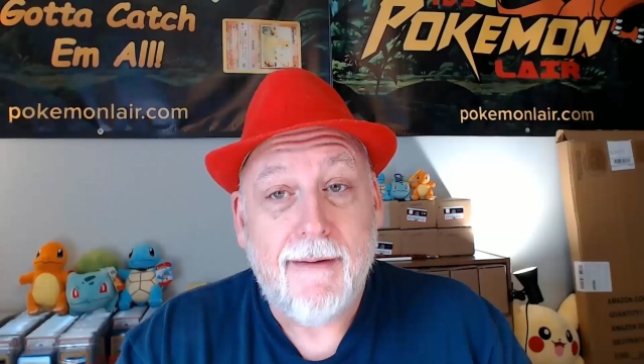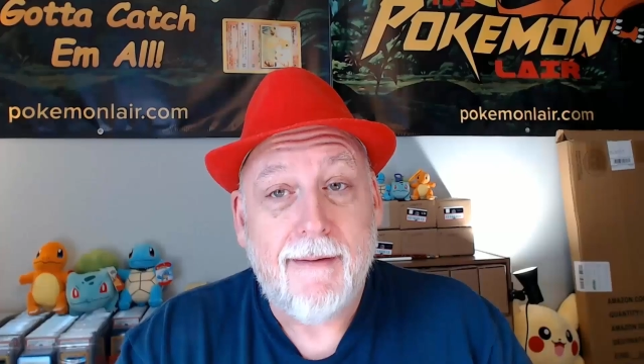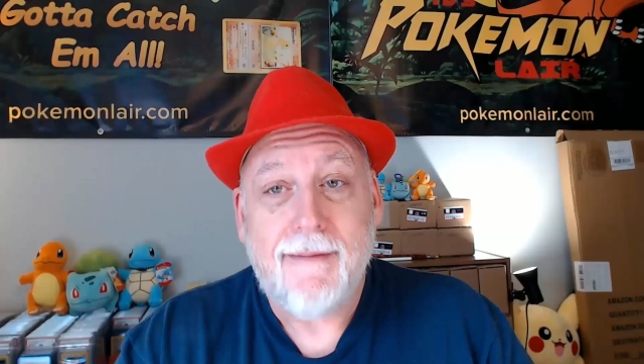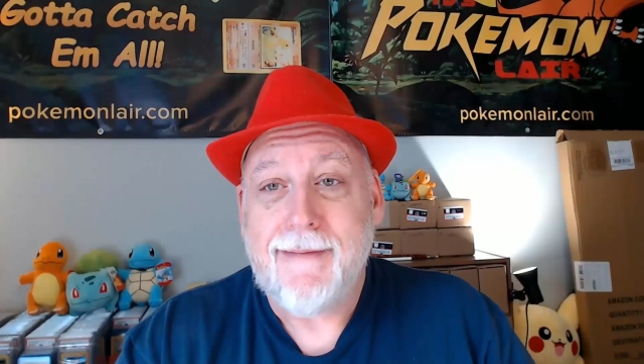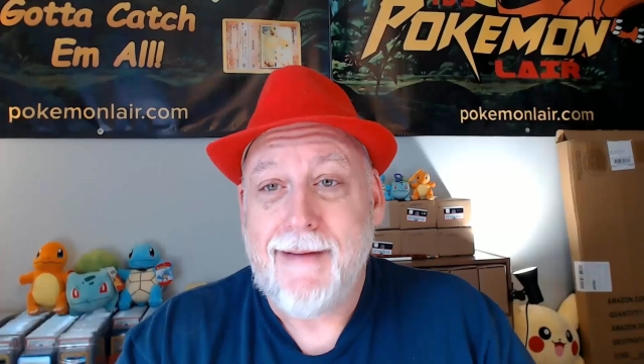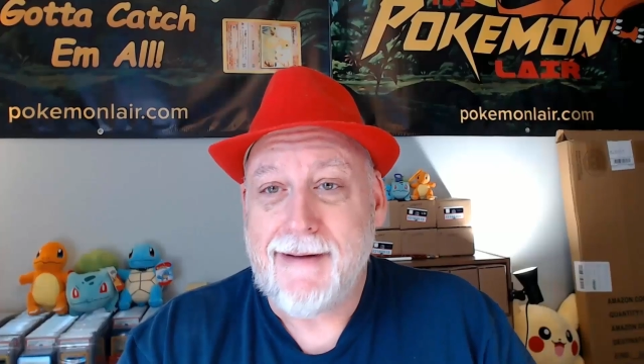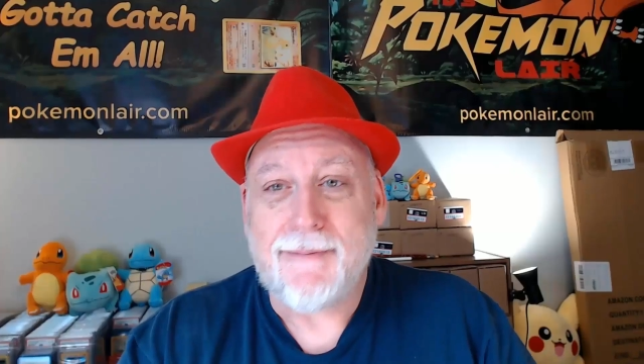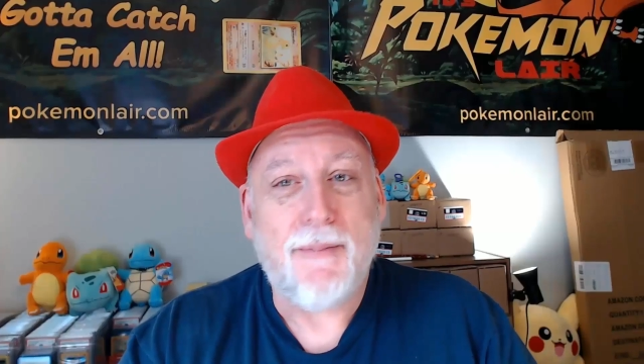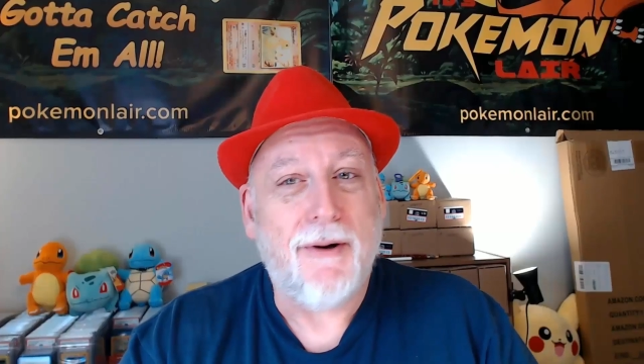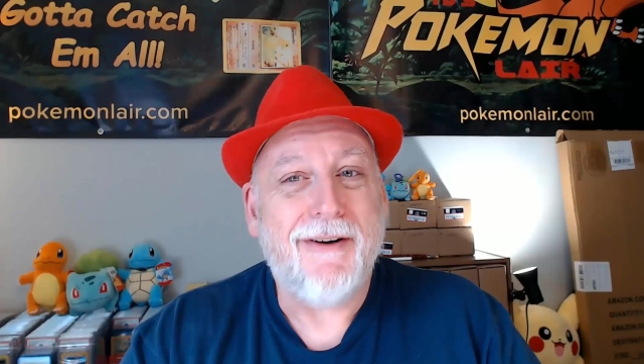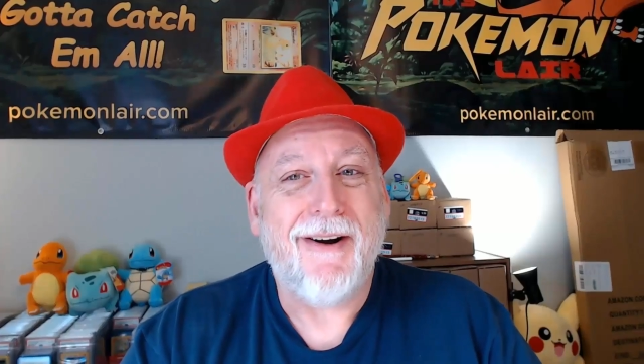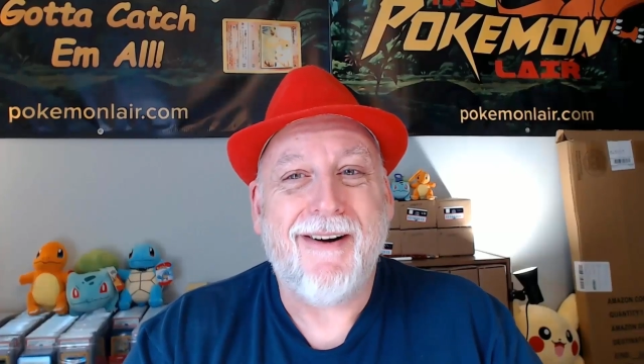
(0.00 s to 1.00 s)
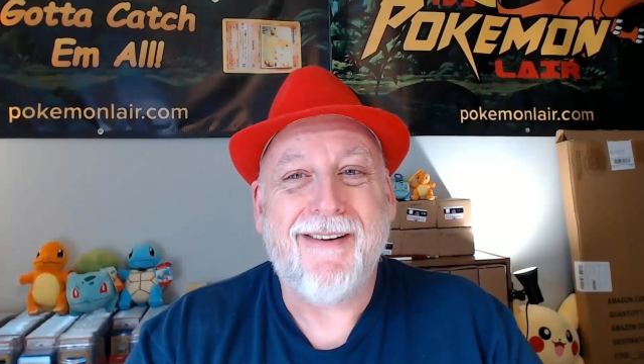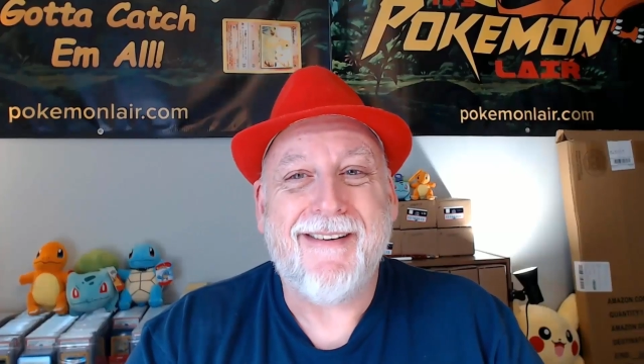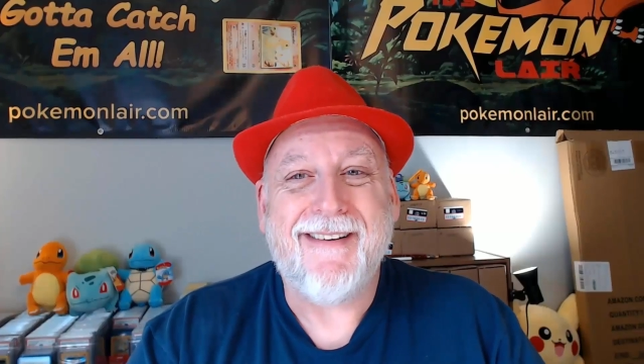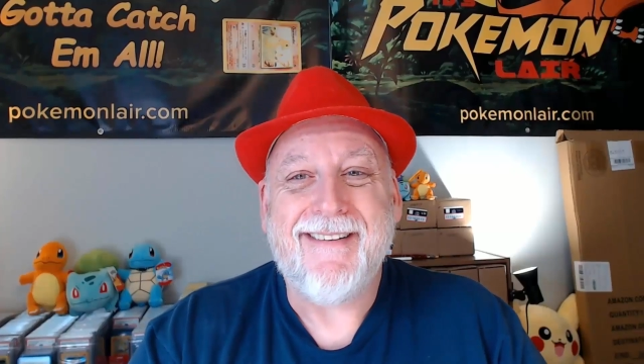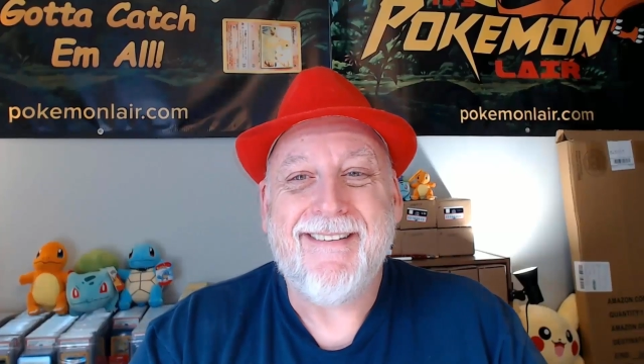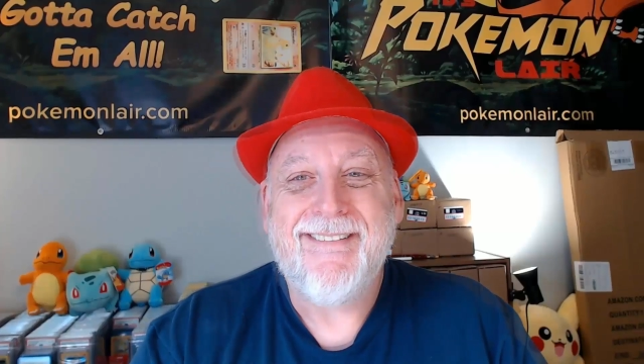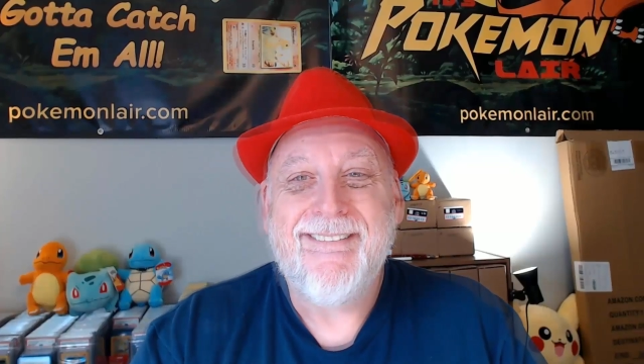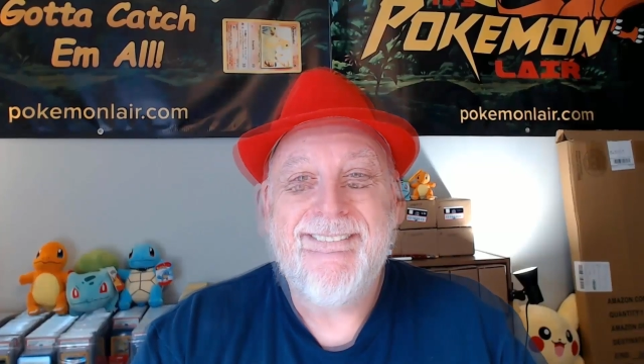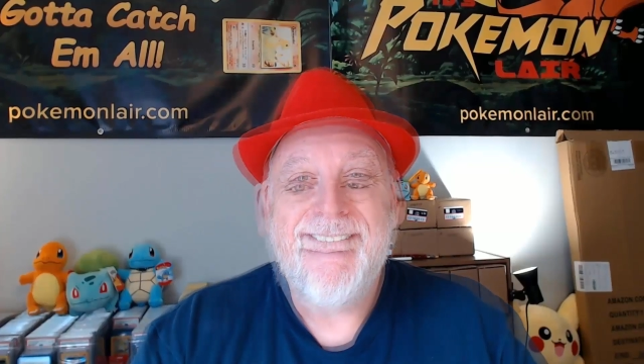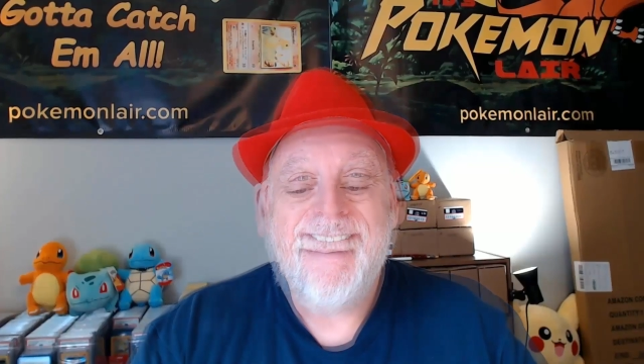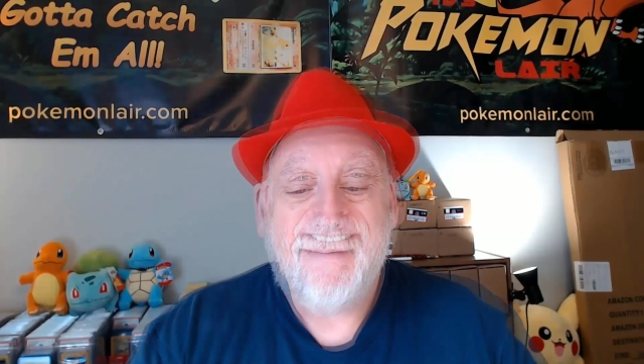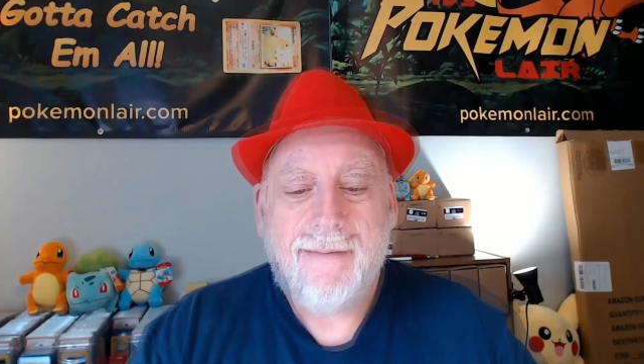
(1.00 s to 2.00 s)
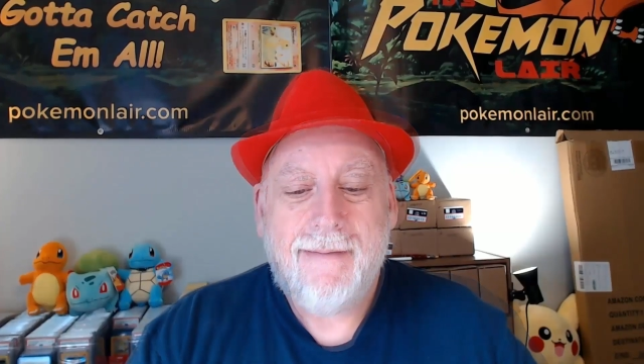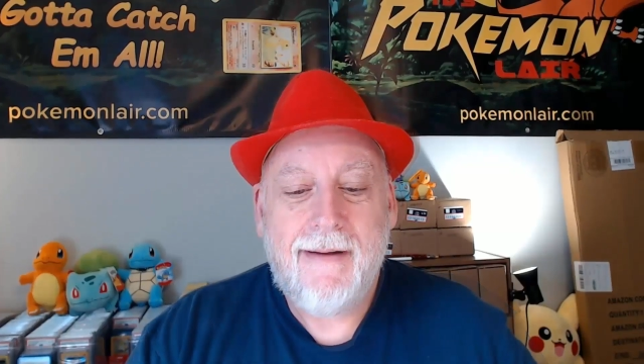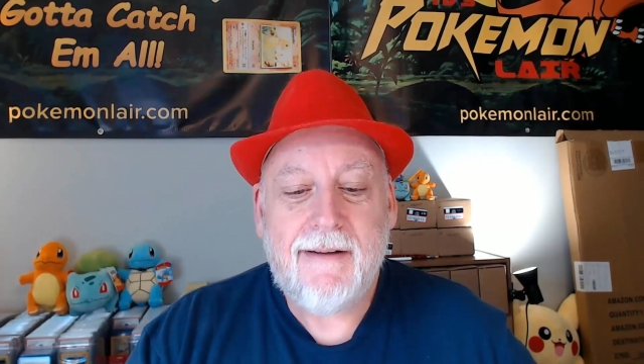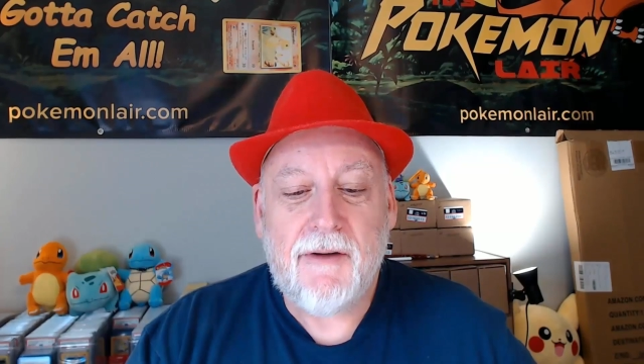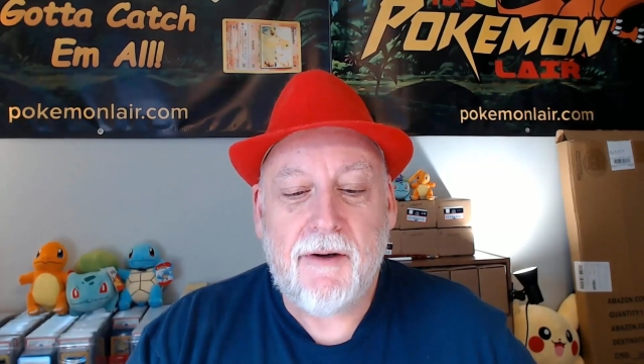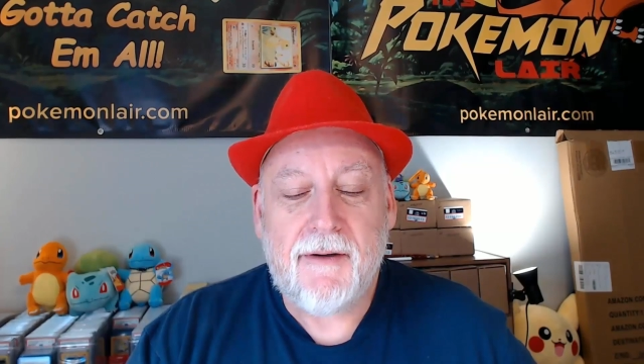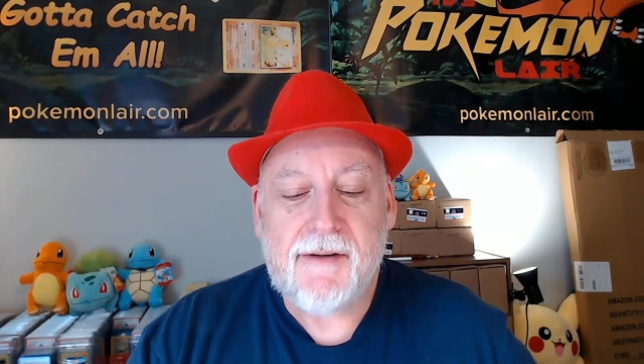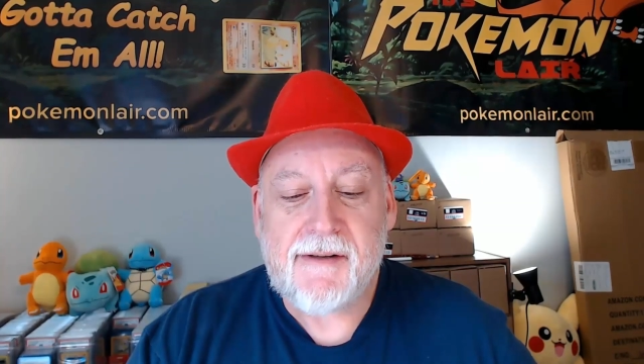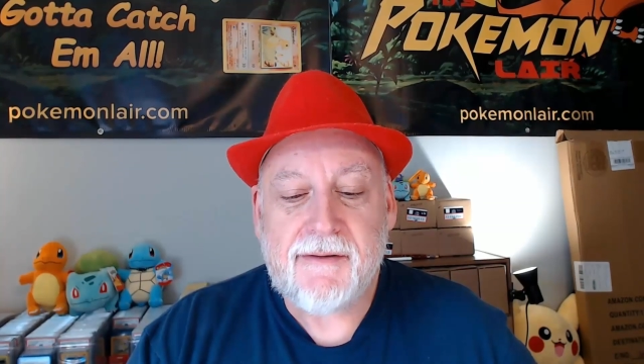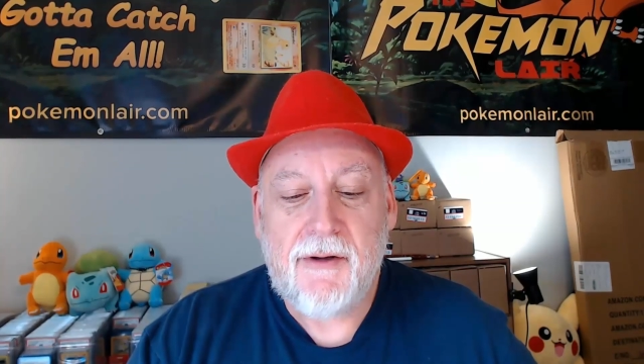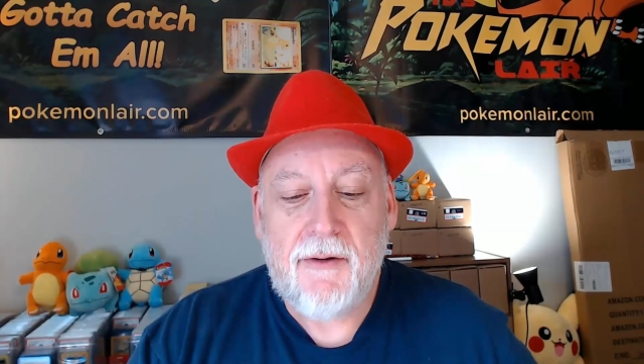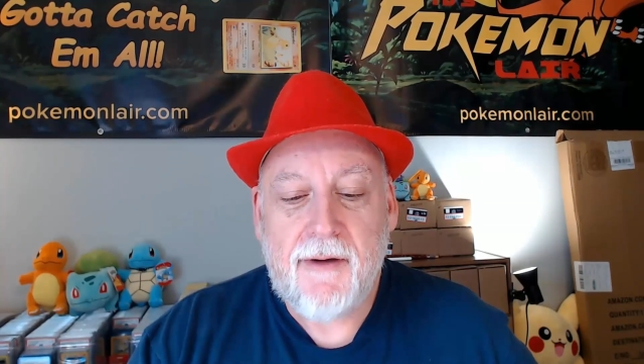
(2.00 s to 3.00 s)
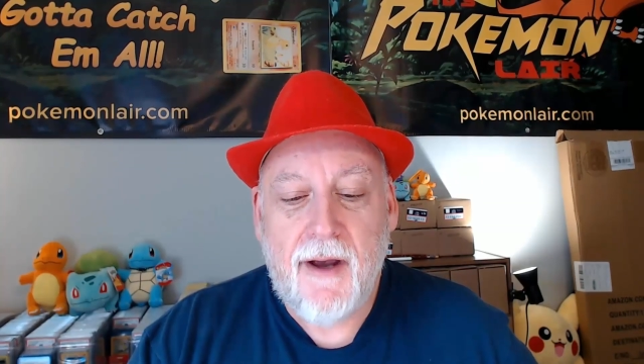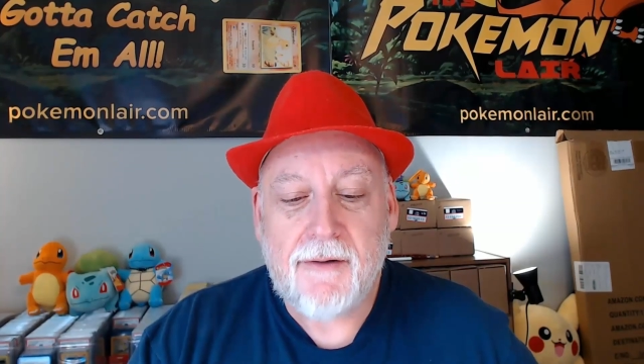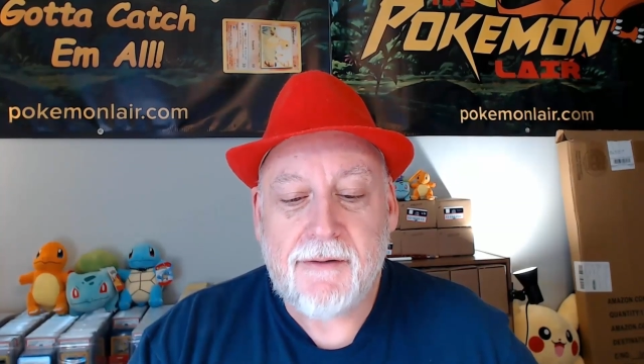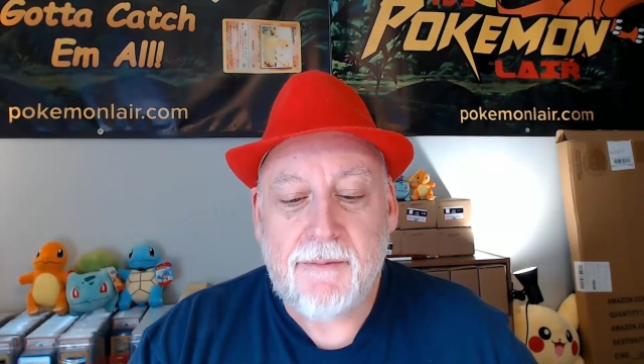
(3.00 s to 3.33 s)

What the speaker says: That's pretty darn good. Let's look at this 2000